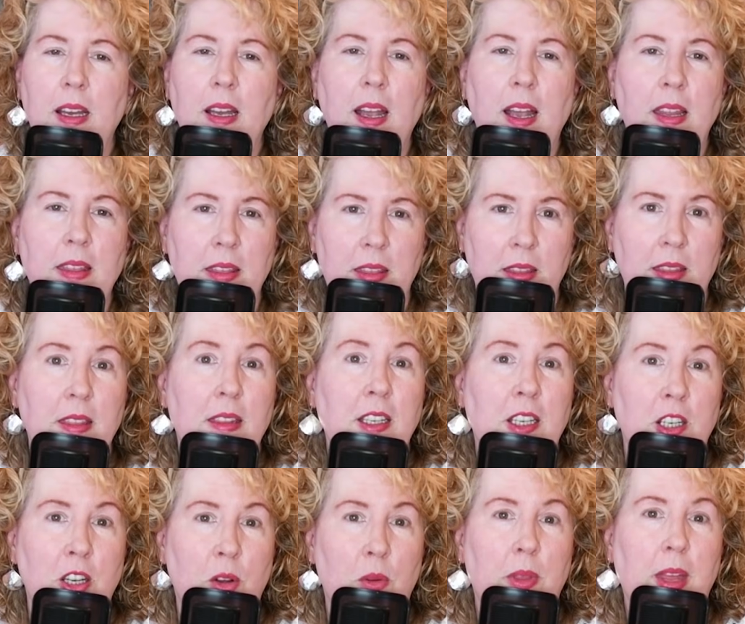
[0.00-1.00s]
And,
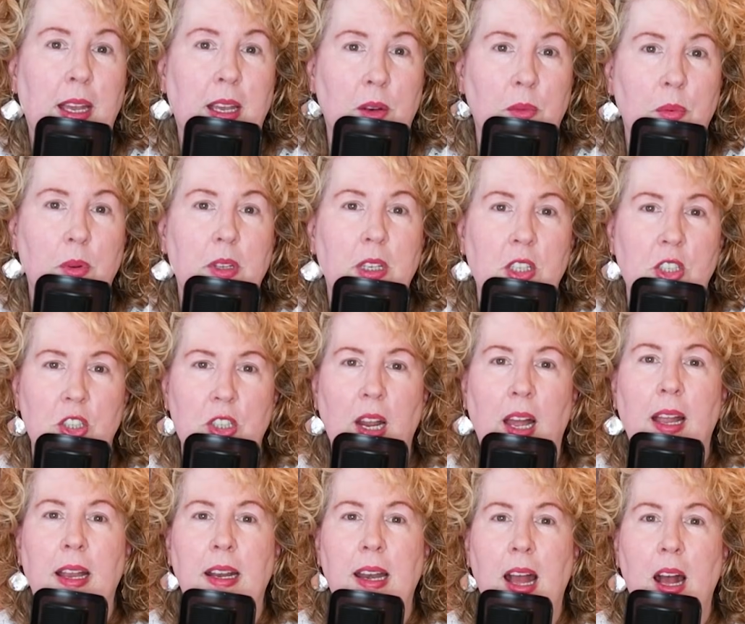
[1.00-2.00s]
they can really
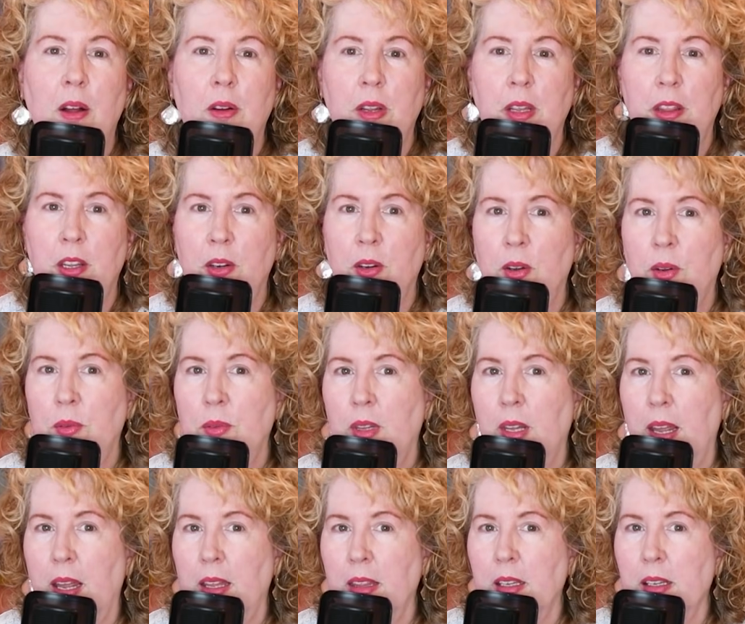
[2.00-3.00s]
shine out on their own
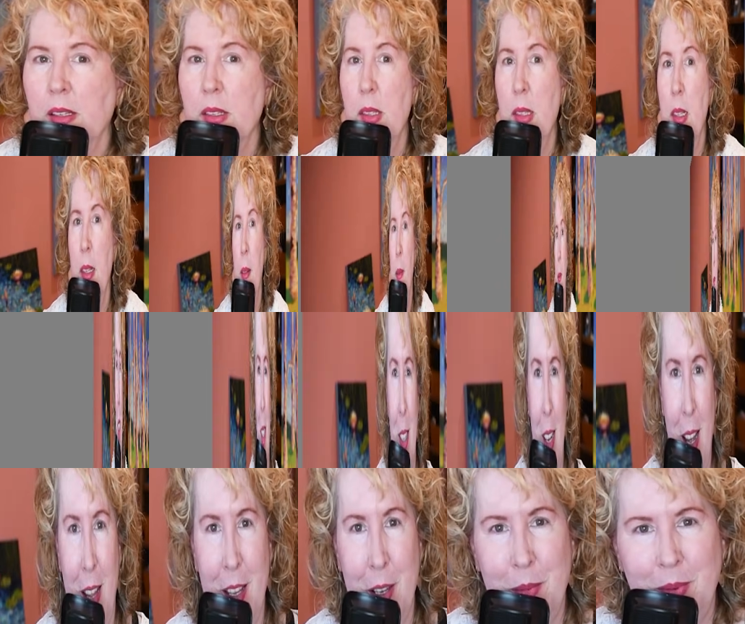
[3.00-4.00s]
like this. So
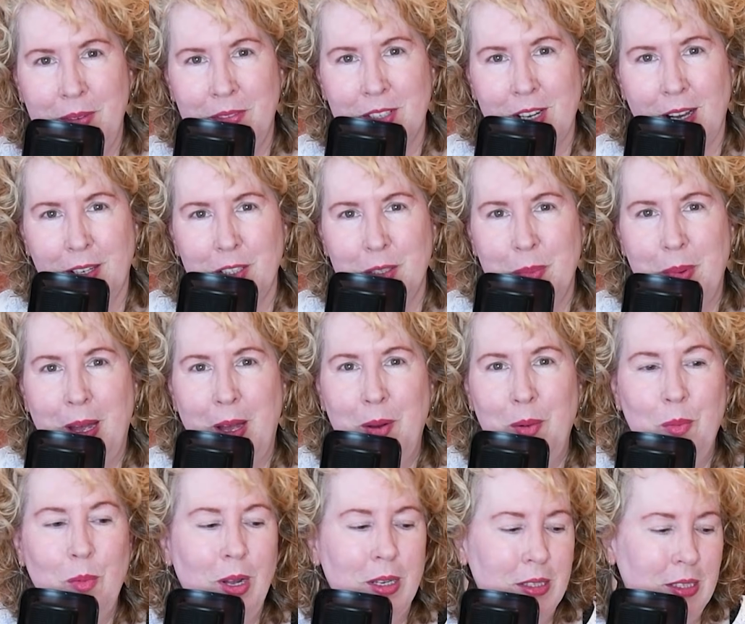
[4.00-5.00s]
now that we've talked
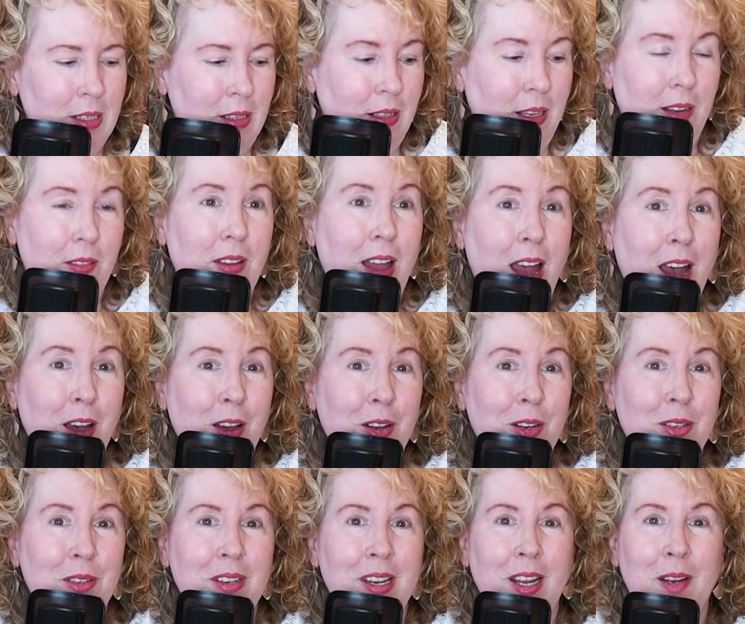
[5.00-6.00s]
about what to leave
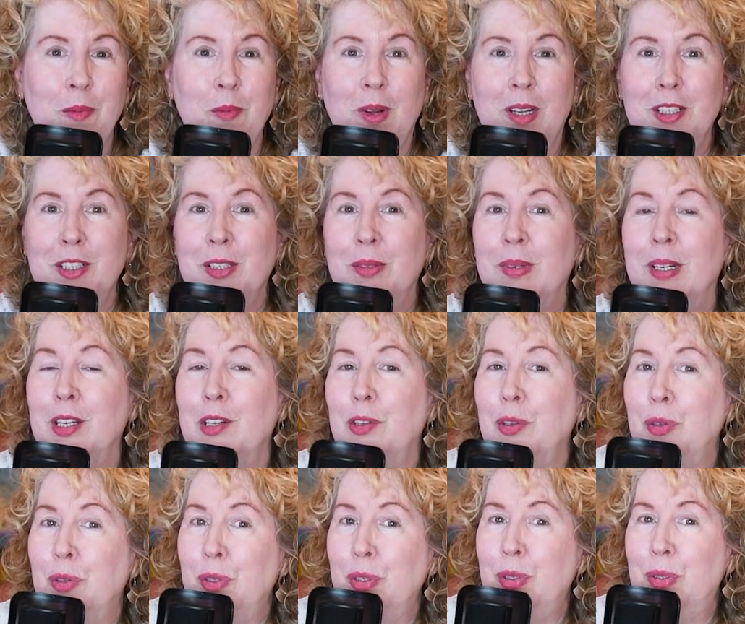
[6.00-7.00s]
out and what to
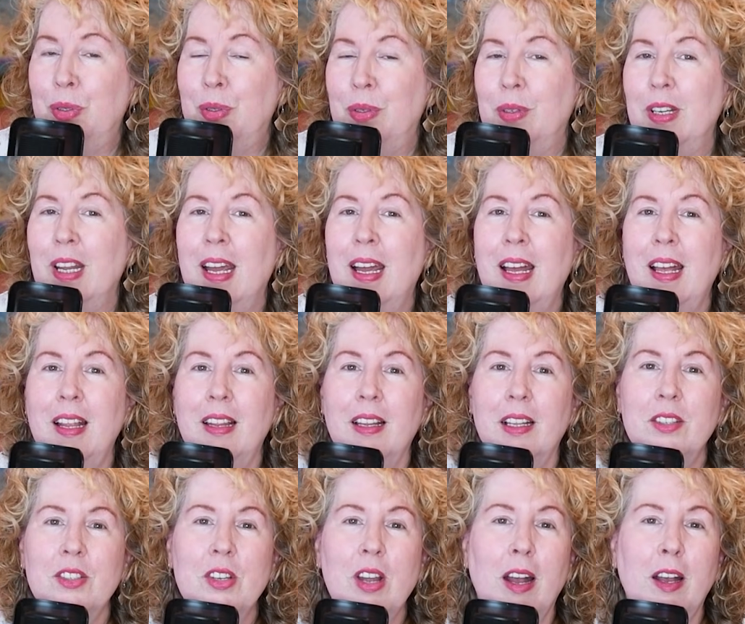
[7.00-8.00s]
include,
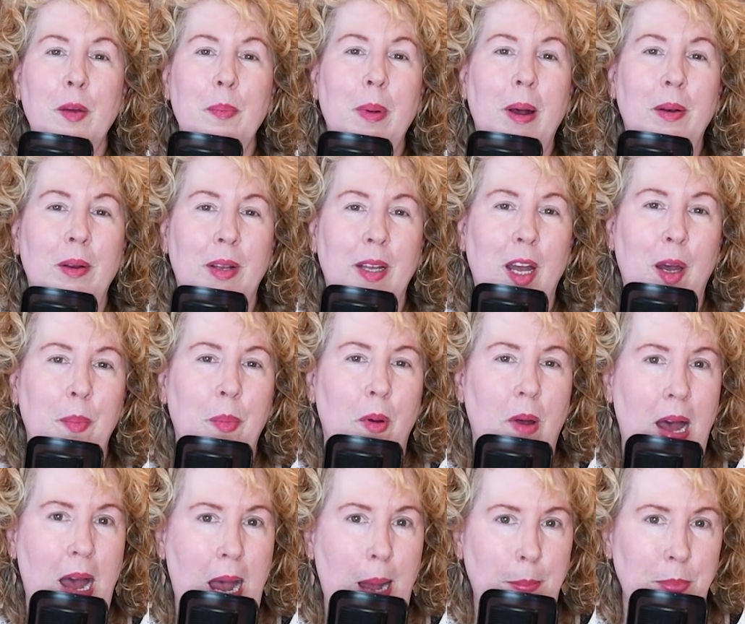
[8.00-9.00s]
let's talk about a
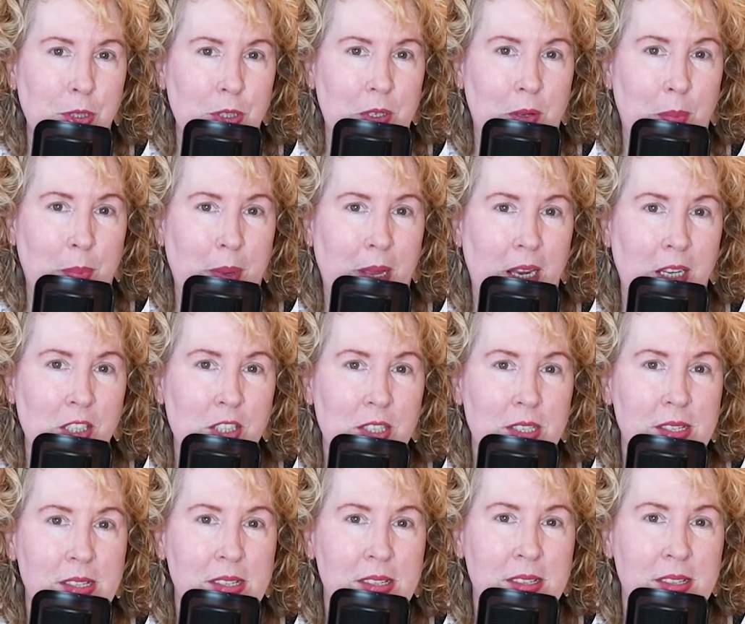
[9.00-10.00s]
couple optional pages.